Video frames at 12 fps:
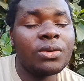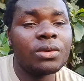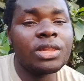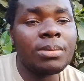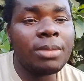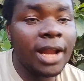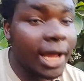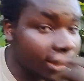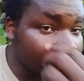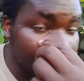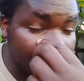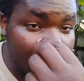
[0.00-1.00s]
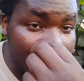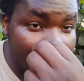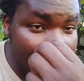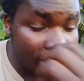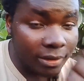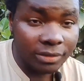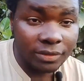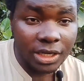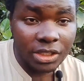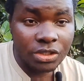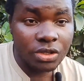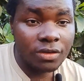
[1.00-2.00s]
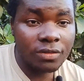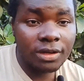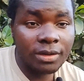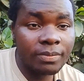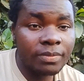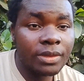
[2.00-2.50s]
with a black Land Rover.